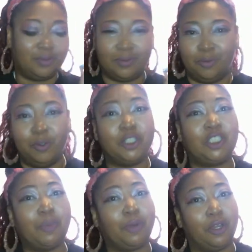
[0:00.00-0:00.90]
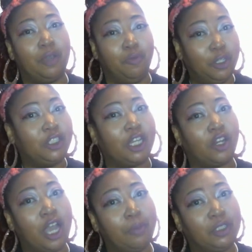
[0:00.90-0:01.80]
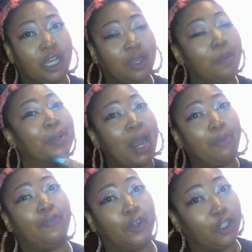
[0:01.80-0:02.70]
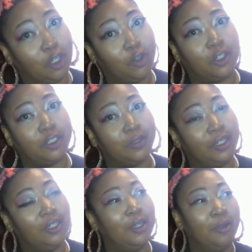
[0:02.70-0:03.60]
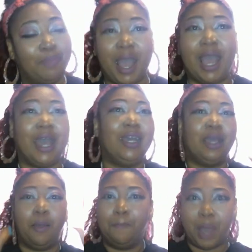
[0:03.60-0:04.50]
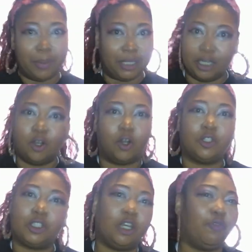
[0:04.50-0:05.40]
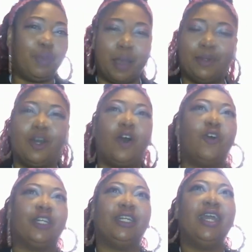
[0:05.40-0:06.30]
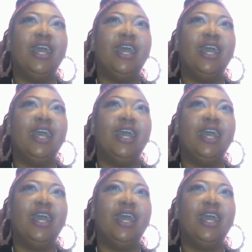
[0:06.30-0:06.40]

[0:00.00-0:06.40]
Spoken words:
Woodchucker Upchuck, but I prefer Dolores by Bobby Hill herself, Pamela Alden.